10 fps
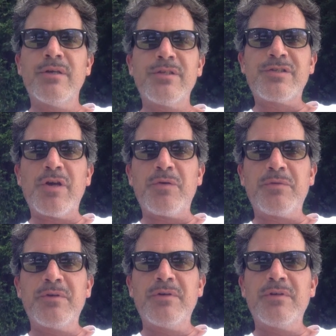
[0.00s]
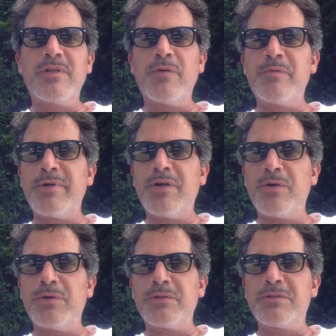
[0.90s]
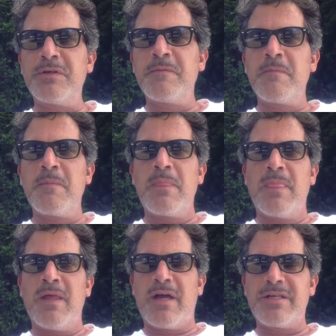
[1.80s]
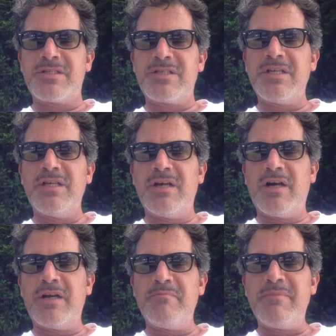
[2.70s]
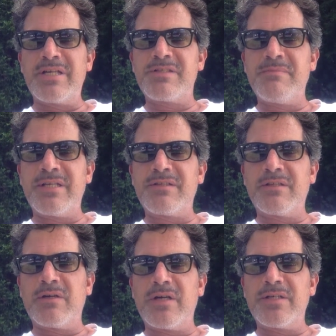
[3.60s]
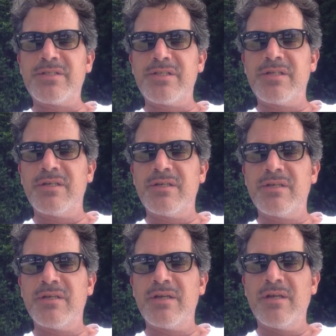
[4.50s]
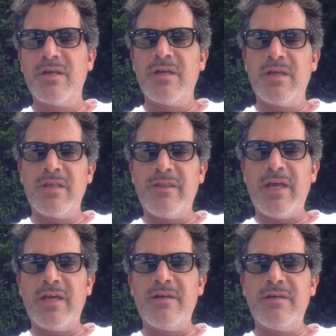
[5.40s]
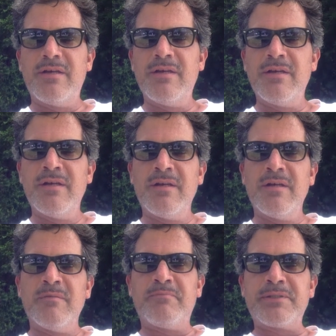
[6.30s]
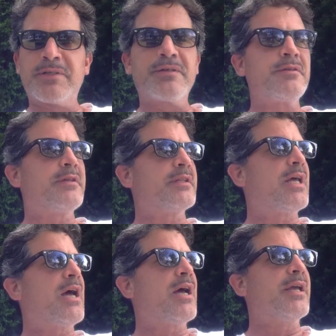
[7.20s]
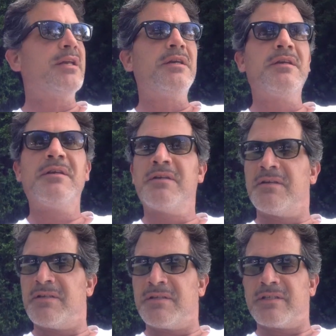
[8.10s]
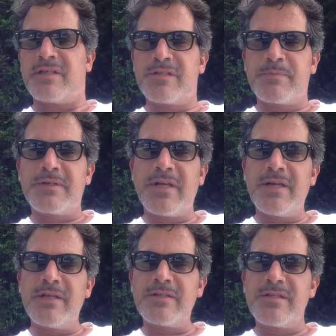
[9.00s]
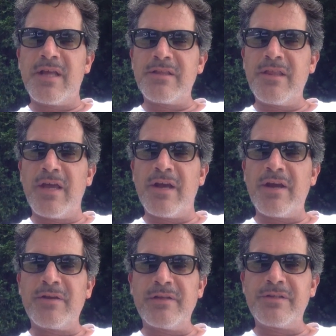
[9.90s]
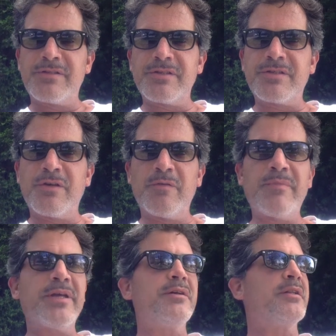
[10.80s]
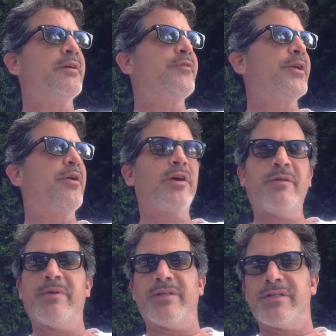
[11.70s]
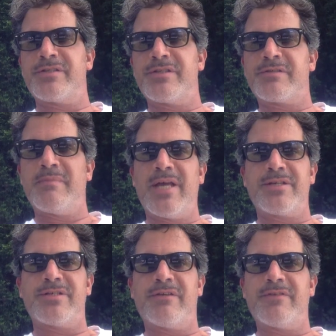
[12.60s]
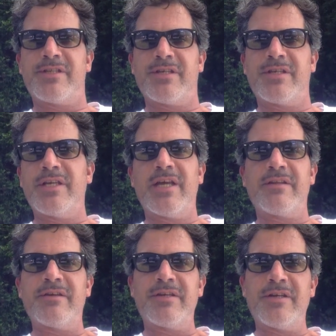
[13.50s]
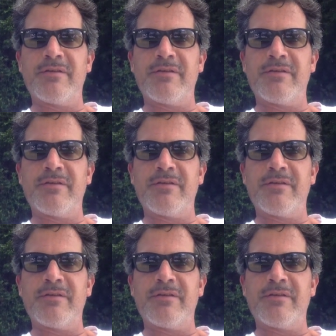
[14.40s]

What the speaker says: So, lo and behold, I see on Mixed Mental Arts that blur the line, let's pretend it's not there, let's just commingle every argument, let's just mash everything together,